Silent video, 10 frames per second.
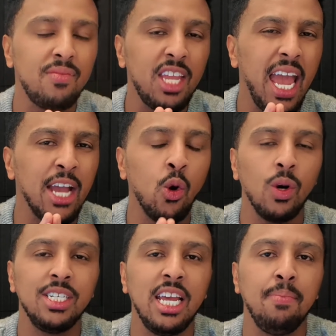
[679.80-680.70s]
and
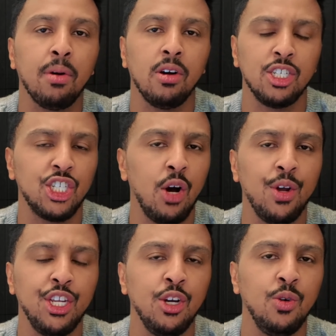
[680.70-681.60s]
going deeper and
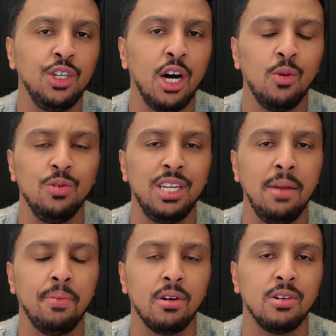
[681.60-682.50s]
showing you,
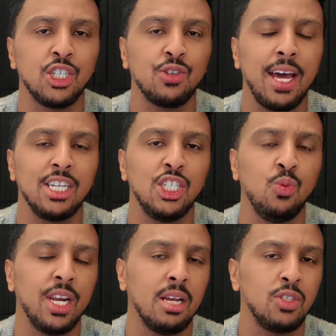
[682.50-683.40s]
deeper strategies
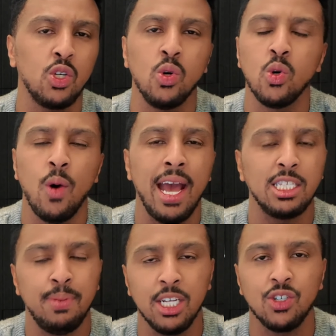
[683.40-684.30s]
when it comes to Google
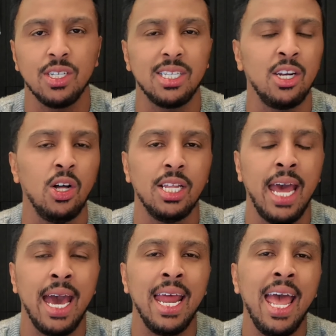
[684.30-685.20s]
Ads, Pinterest, and all of
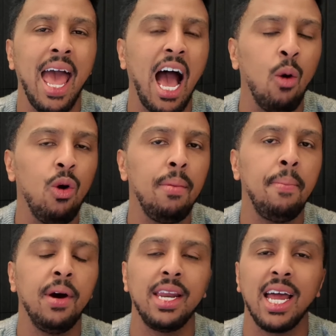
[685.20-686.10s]
that. I will be
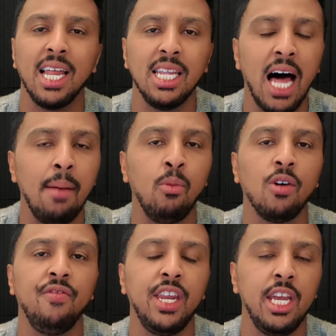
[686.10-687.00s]
putting out a lot more
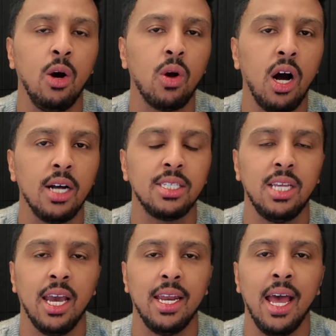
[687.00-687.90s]
video
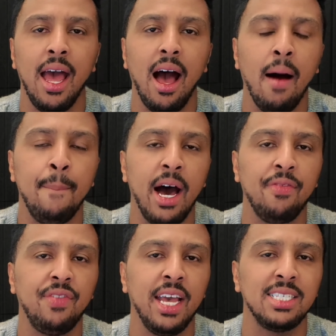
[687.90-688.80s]
content
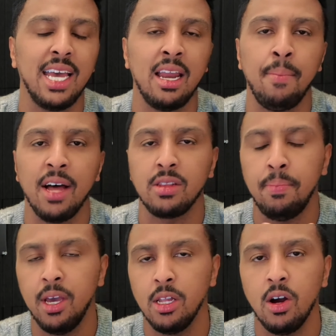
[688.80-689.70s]
about this and about the
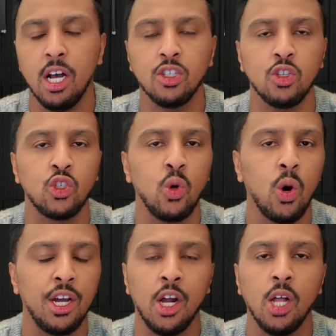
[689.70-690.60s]
PLR Hustle
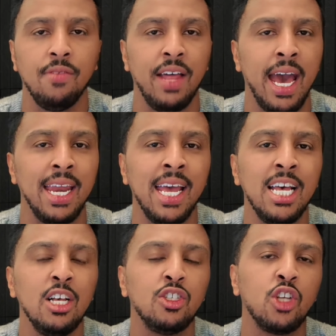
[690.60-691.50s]
store and all of that.
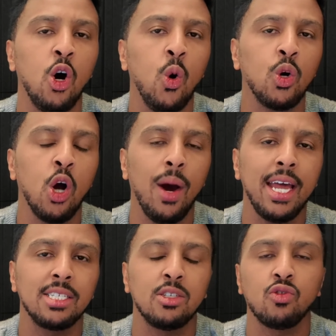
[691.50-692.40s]
So go ahead
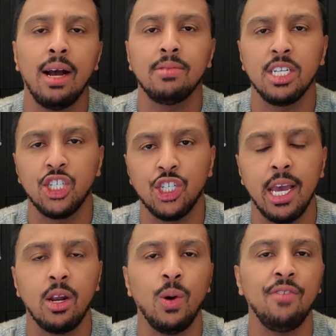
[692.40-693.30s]
and subscribe to this
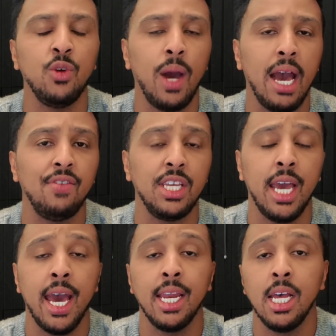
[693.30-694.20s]
channel if you haven't
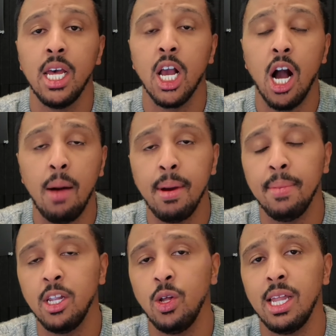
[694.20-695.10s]
yet. Comment
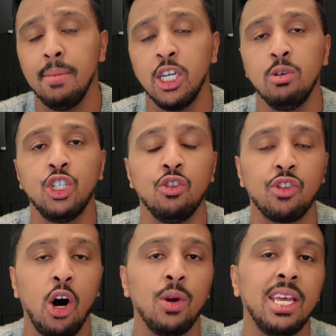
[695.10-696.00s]
below and let me know what you
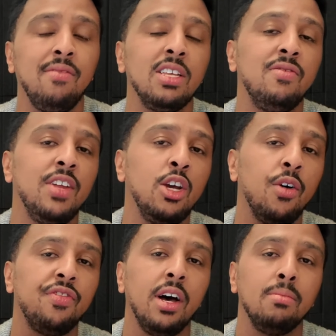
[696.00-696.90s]
thought. Give this video a
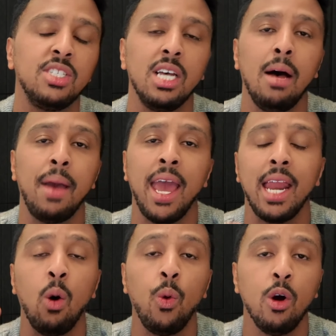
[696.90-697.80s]
thumbs up, and
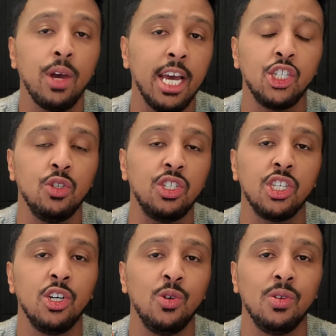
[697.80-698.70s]
I will catch you
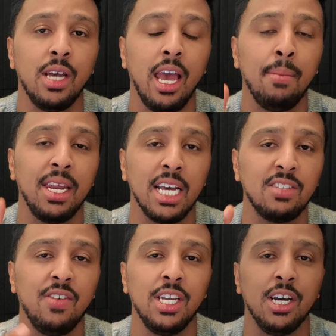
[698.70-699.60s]
soon in my next
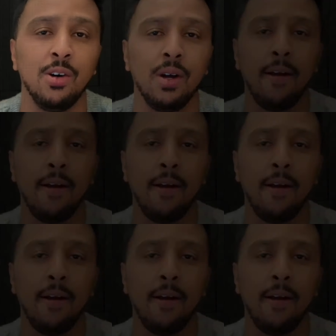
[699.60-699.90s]
video.